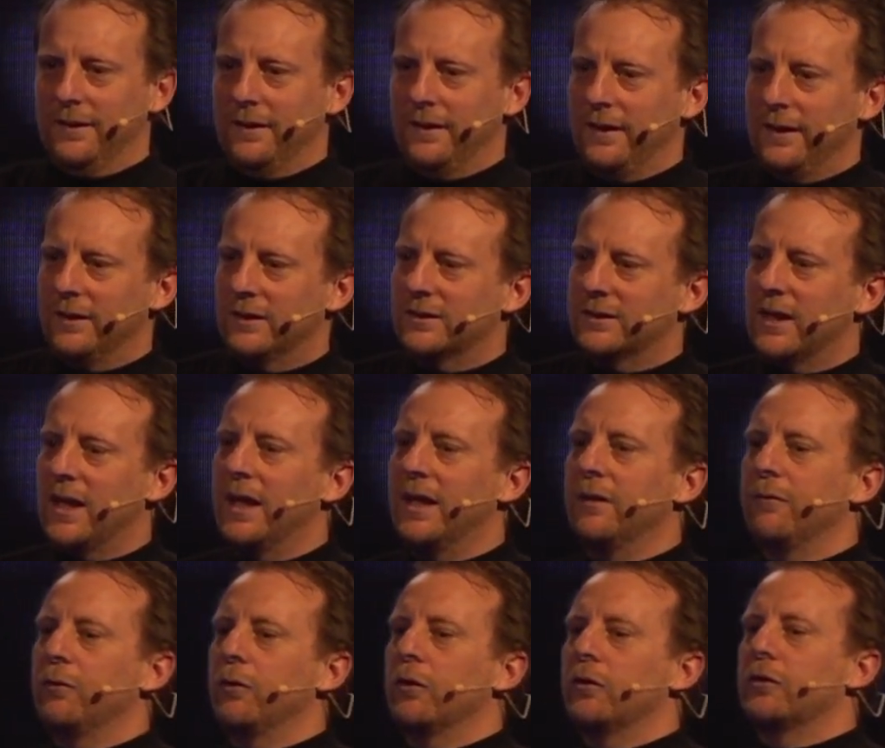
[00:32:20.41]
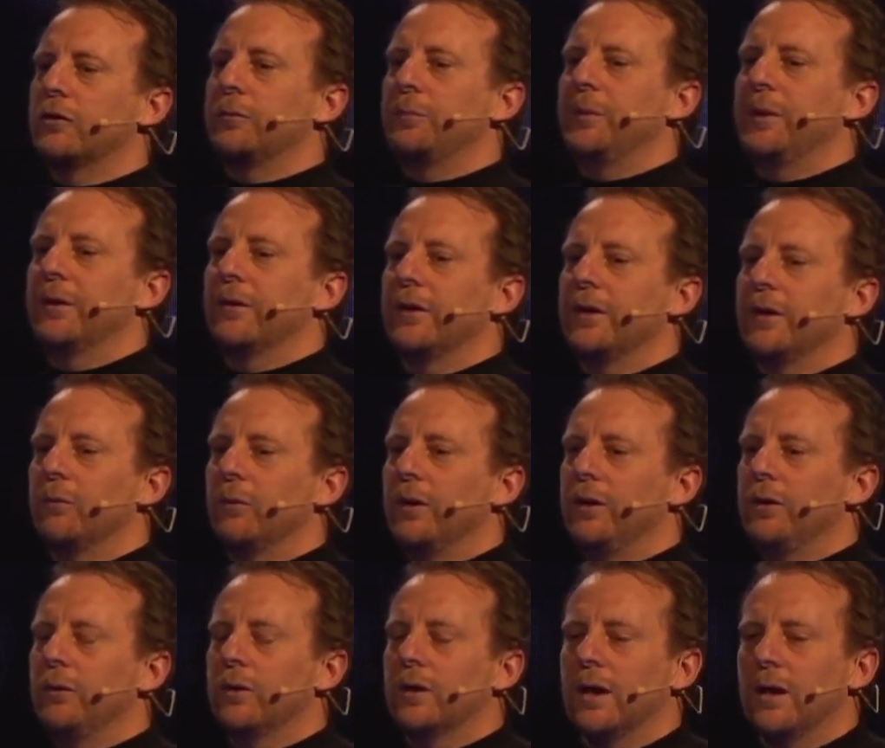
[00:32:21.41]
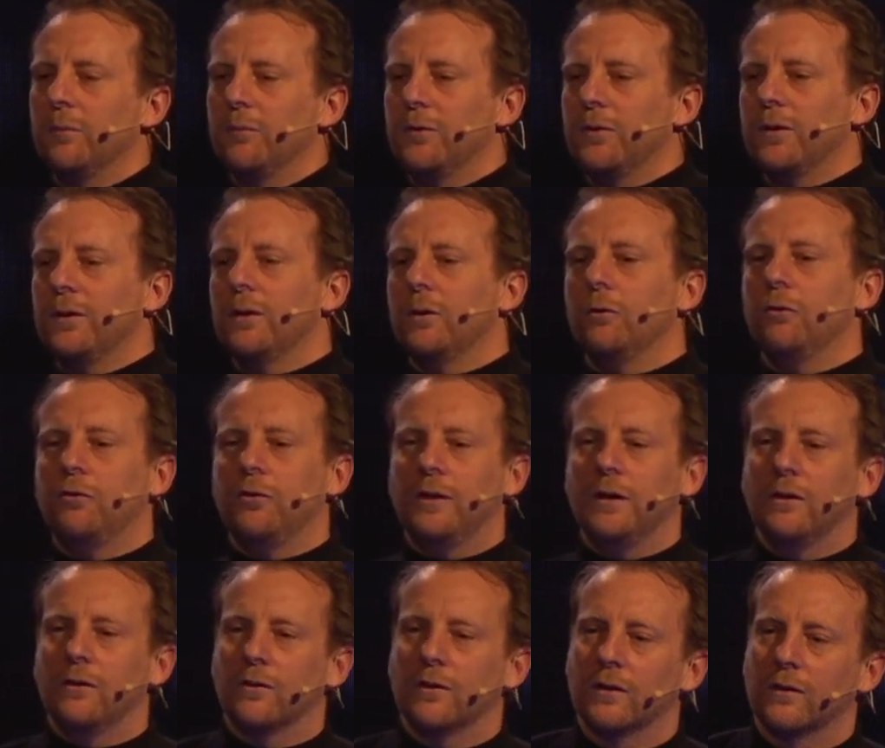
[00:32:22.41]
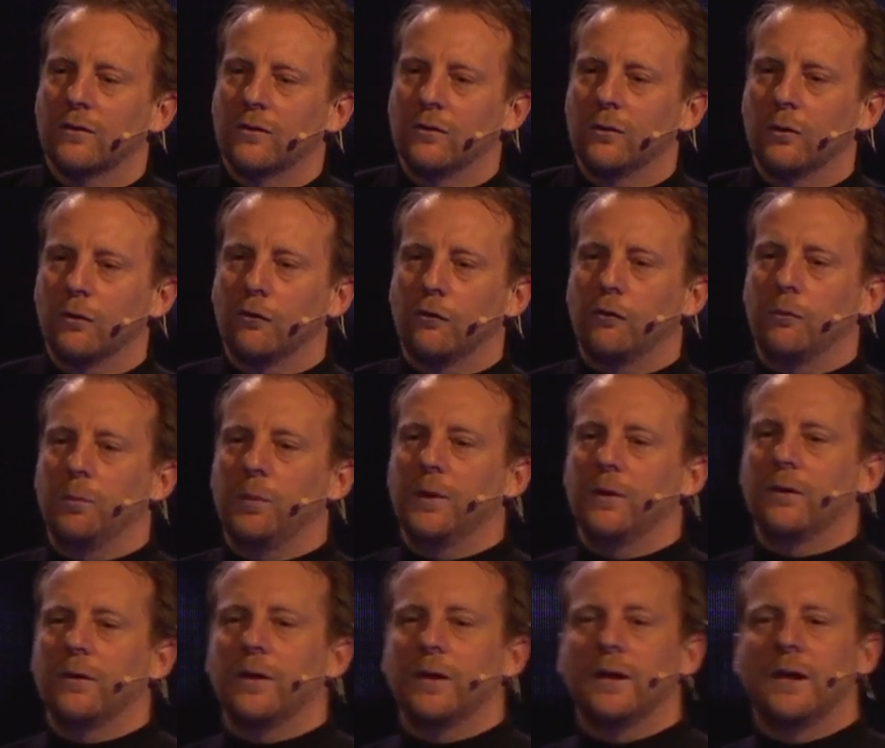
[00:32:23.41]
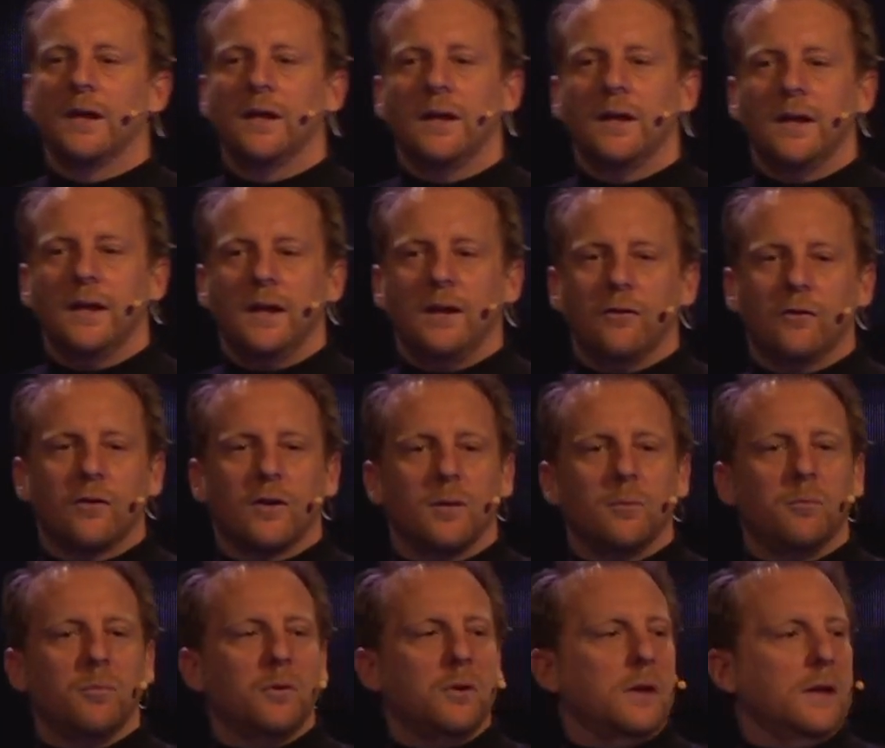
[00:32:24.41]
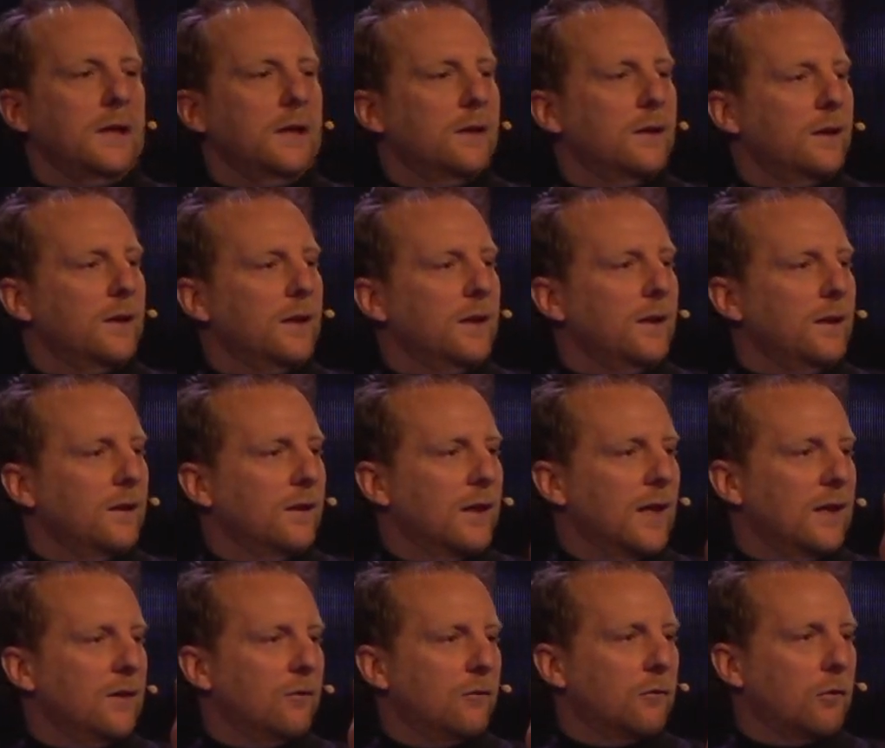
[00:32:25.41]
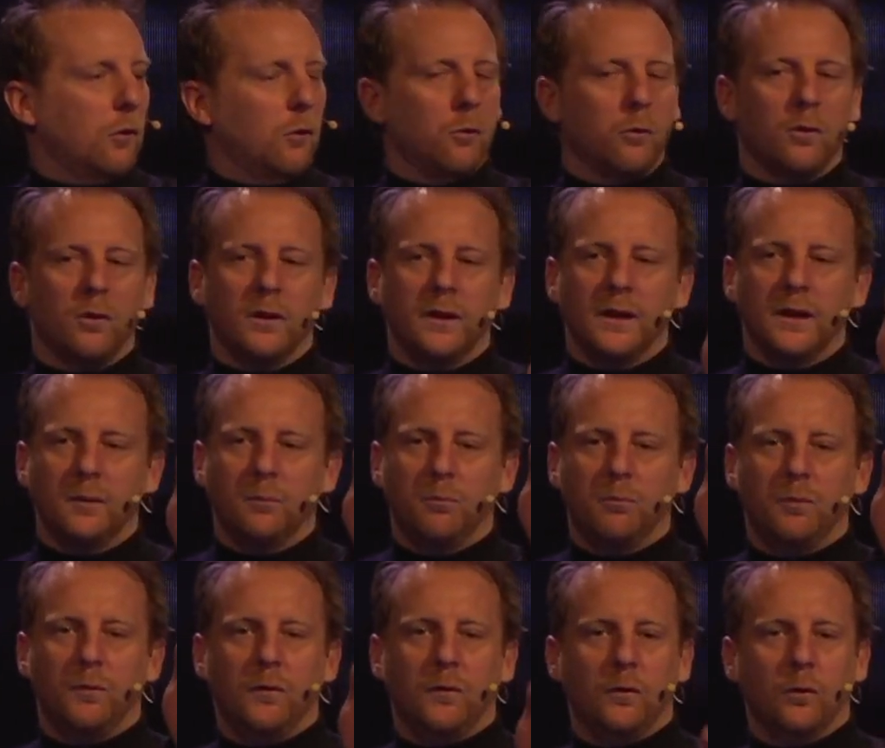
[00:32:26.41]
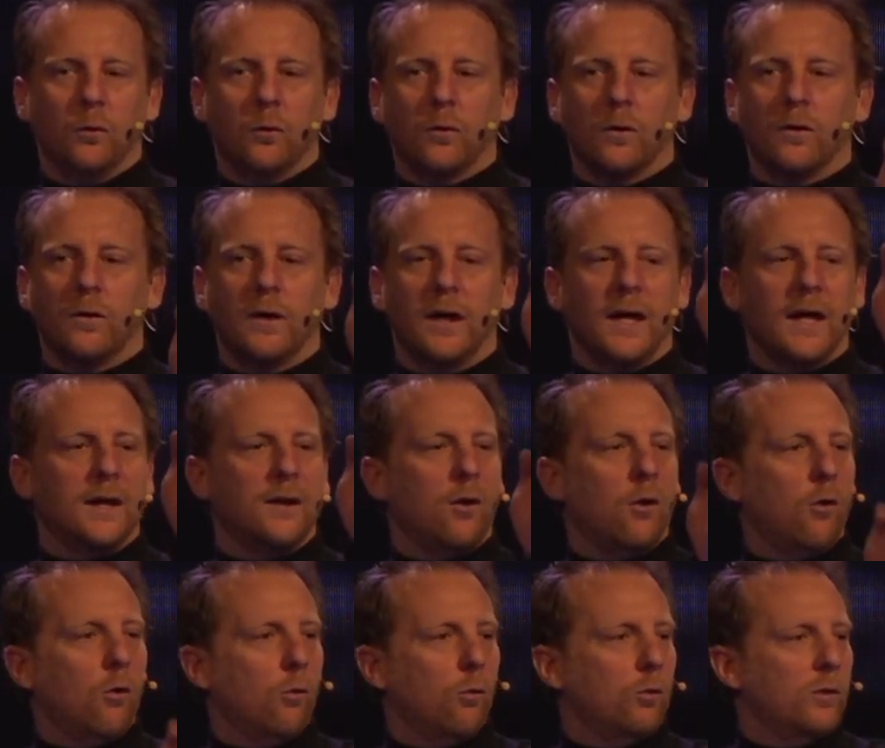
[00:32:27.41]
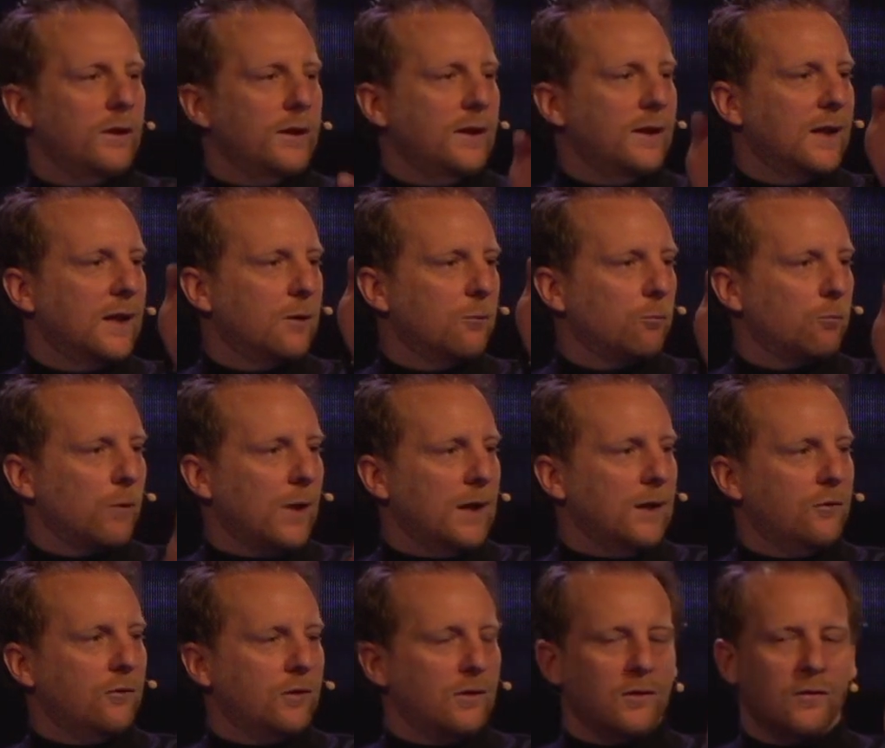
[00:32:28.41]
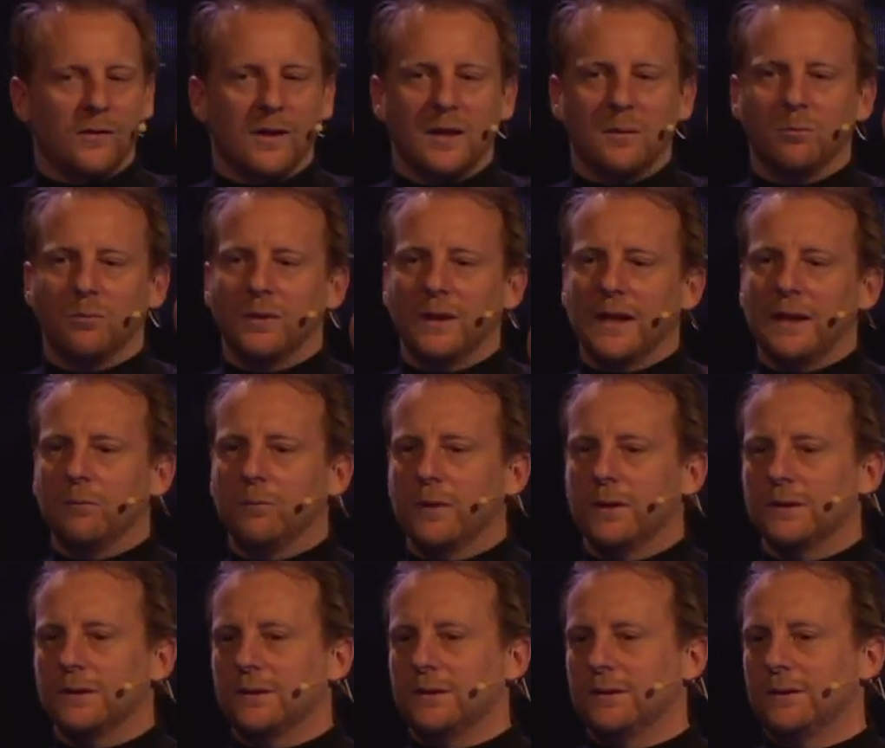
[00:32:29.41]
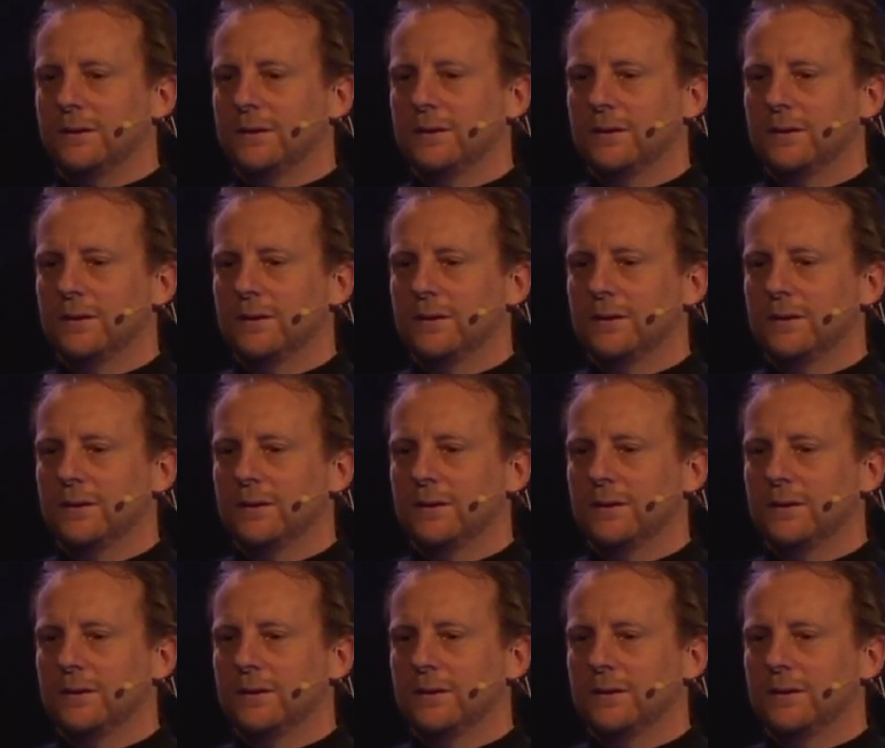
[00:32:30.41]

Inside of your spirit, when you come to know Jesus, your spirit is completely and totally pure and holy and righteous and blameless.